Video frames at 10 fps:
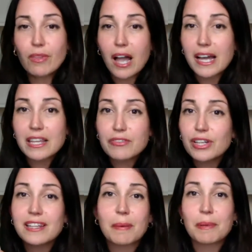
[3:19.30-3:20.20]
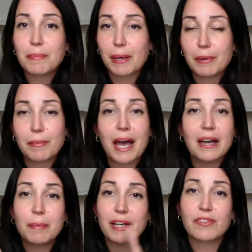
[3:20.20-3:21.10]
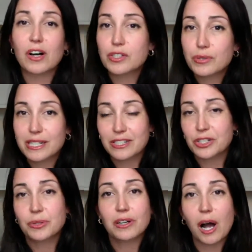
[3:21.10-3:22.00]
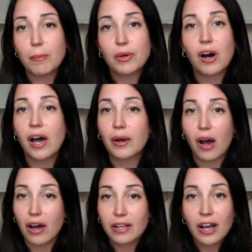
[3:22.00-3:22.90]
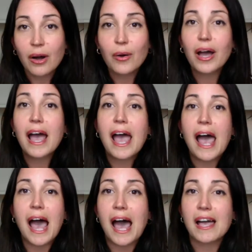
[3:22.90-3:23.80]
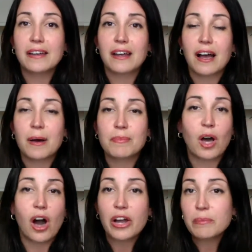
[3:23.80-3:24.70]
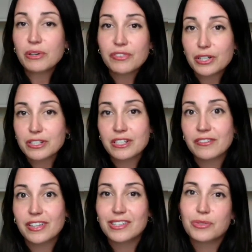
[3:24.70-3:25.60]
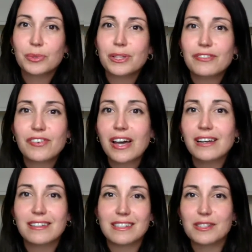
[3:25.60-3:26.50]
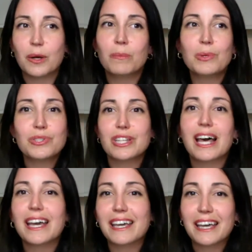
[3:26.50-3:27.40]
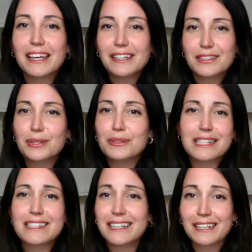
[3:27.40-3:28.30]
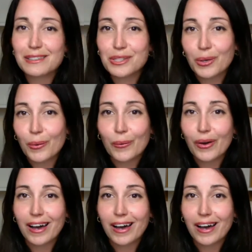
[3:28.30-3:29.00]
I love reading them in paperback, but I've also listened to a couple on audio, and the Audible version of it's really fun because it's almost like you're listening to